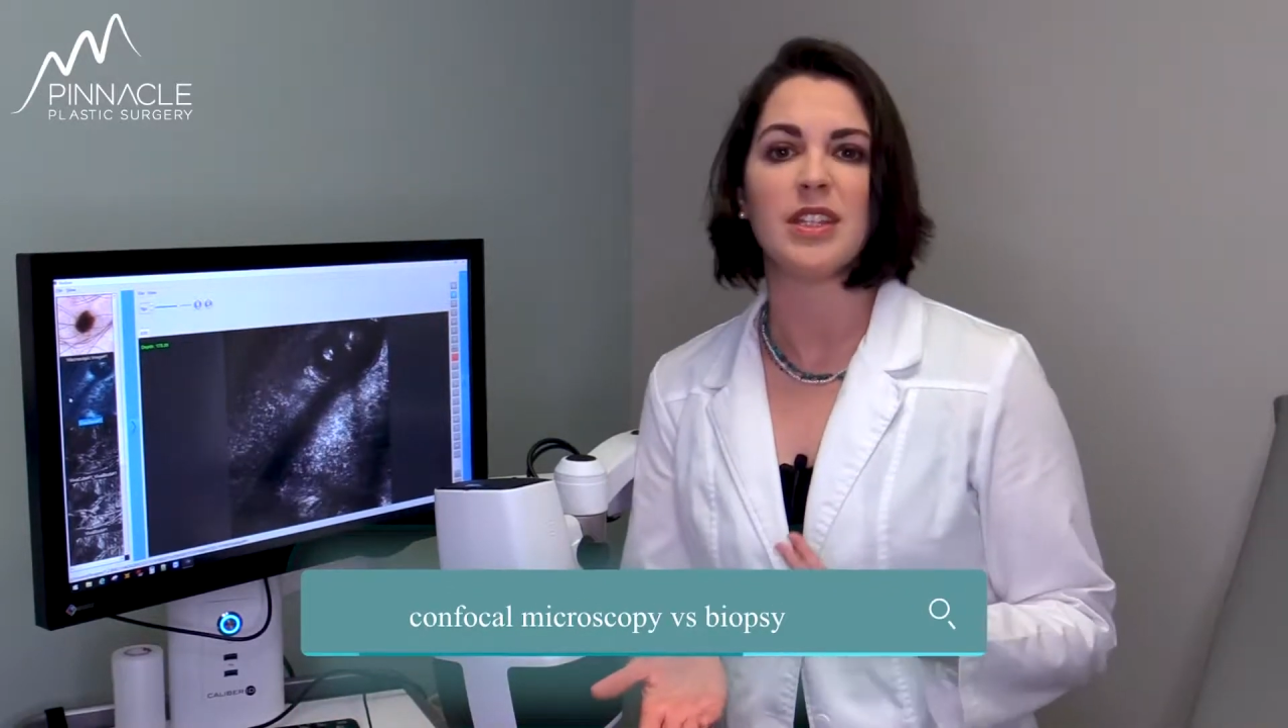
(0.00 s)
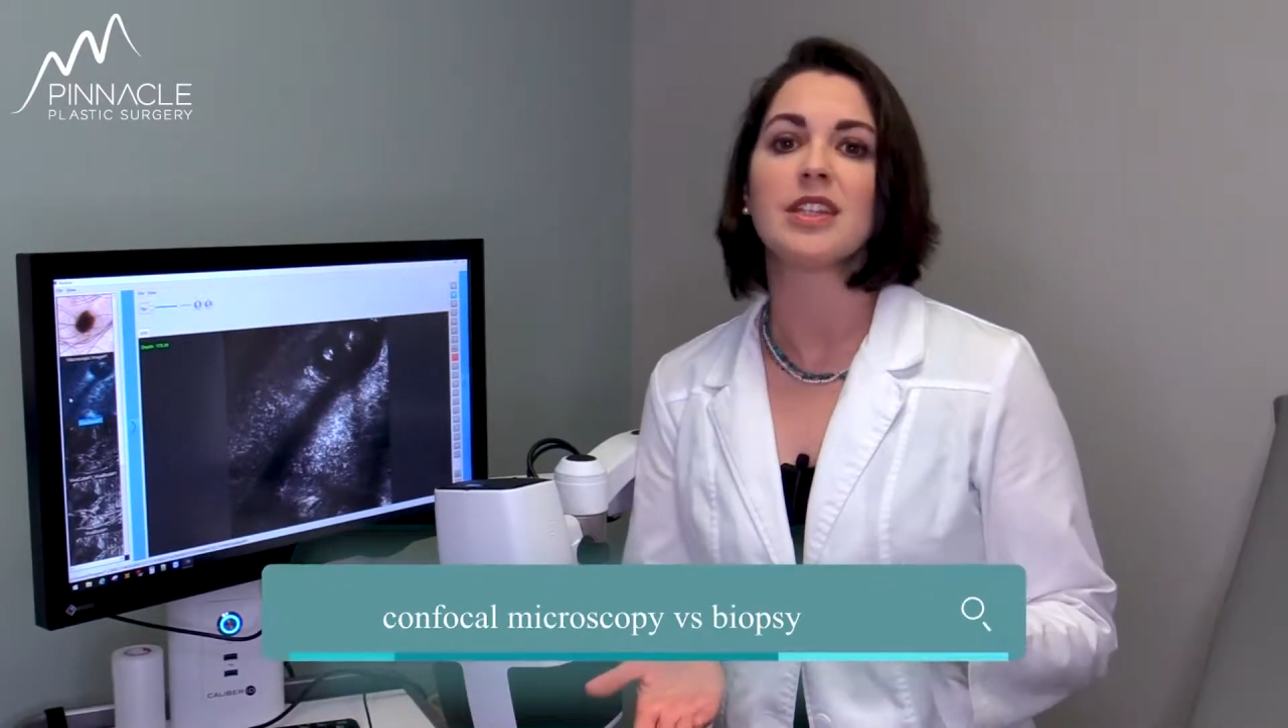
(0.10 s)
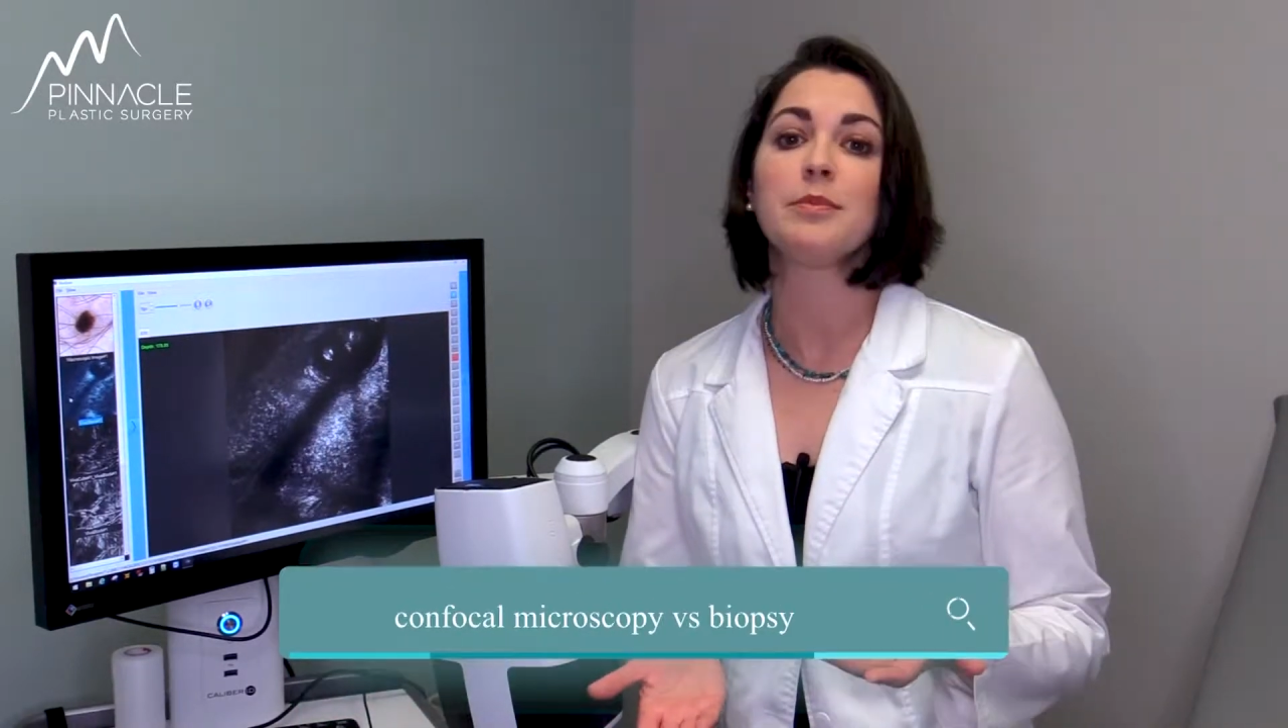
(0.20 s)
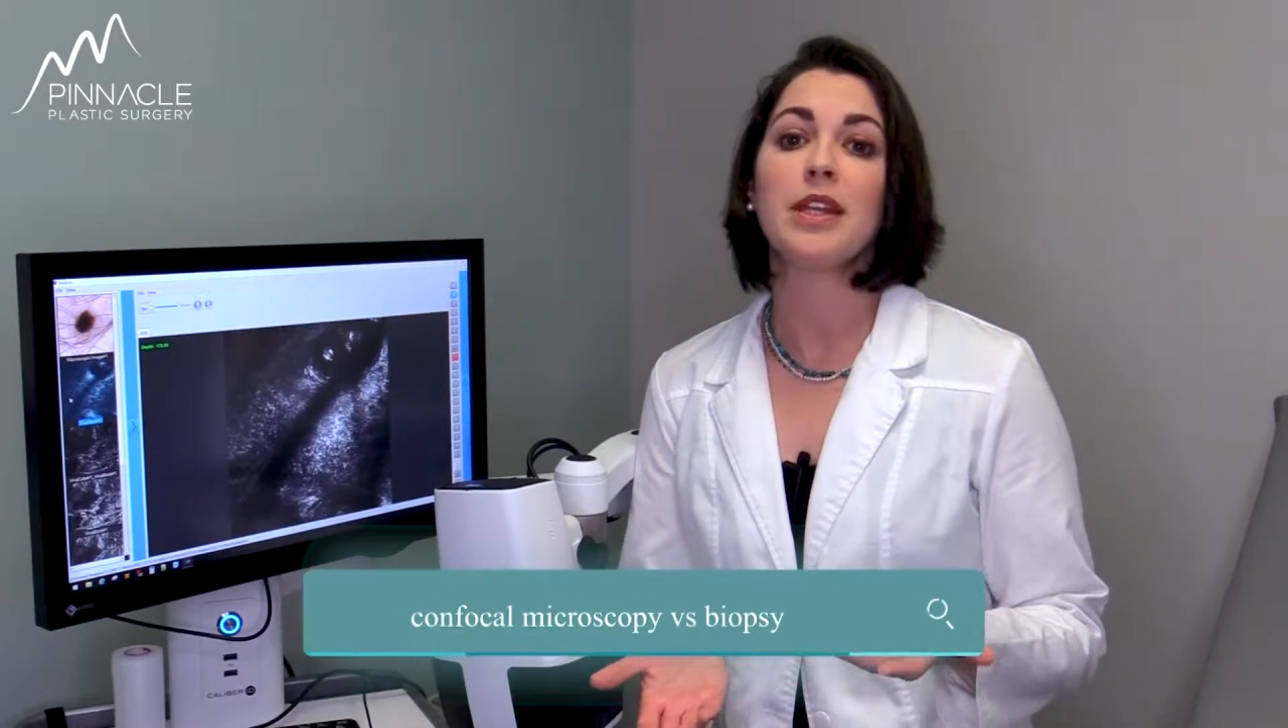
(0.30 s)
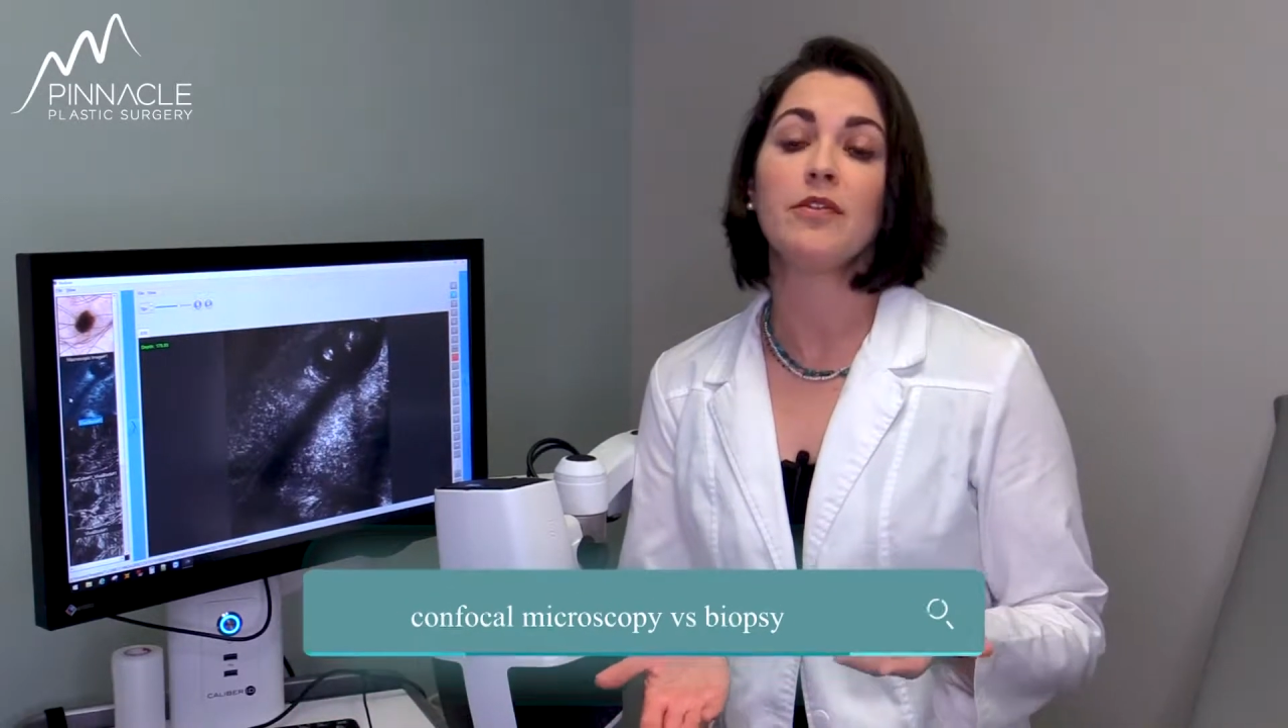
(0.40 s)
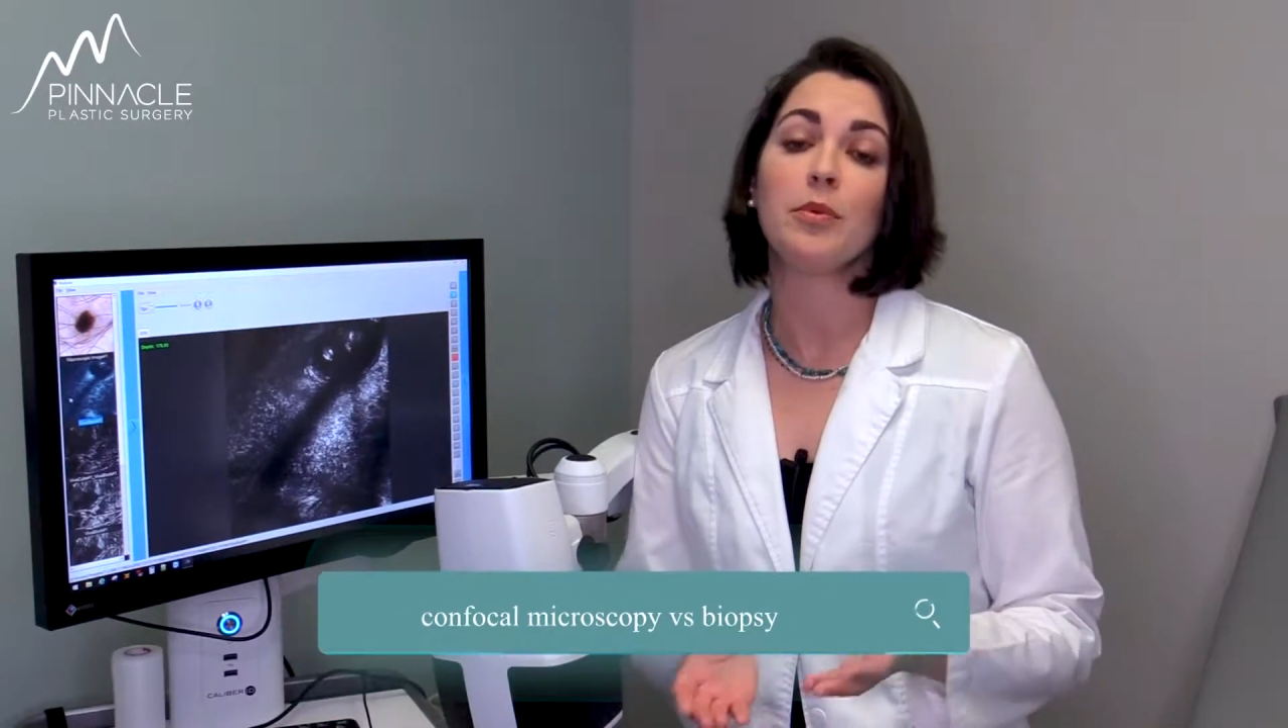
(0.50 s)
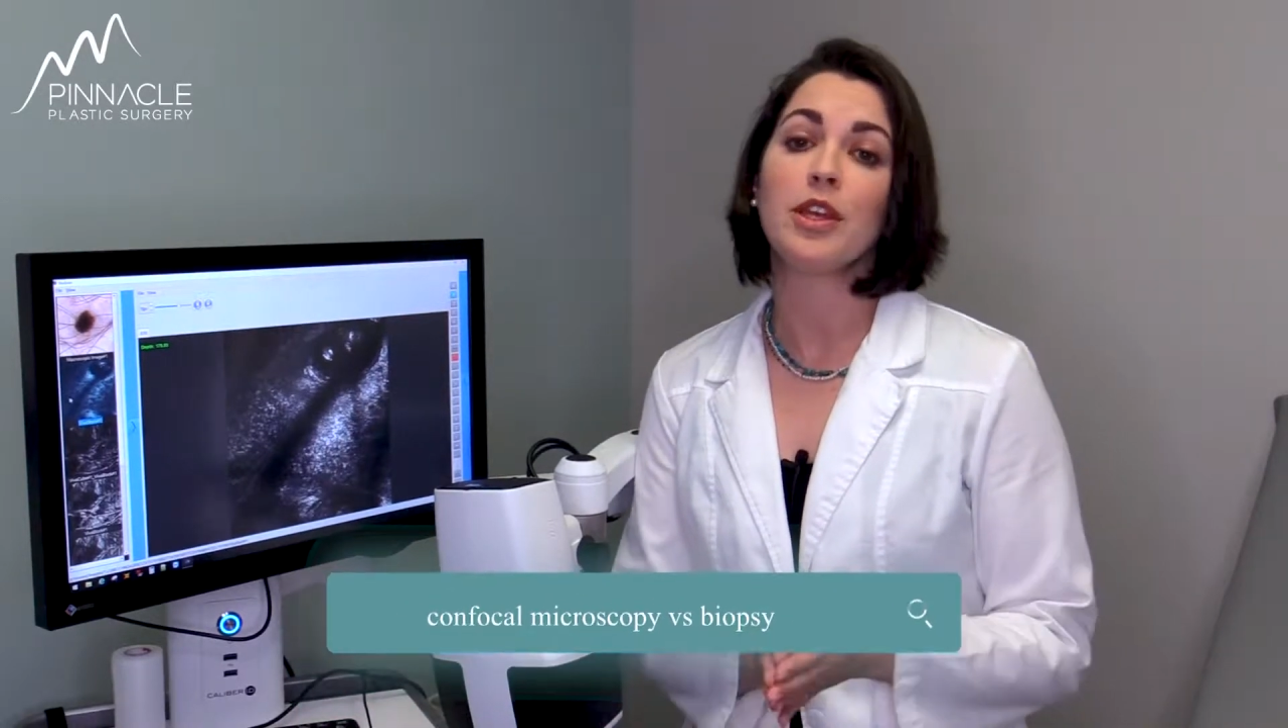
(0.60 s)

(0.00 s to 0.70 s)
Because many of our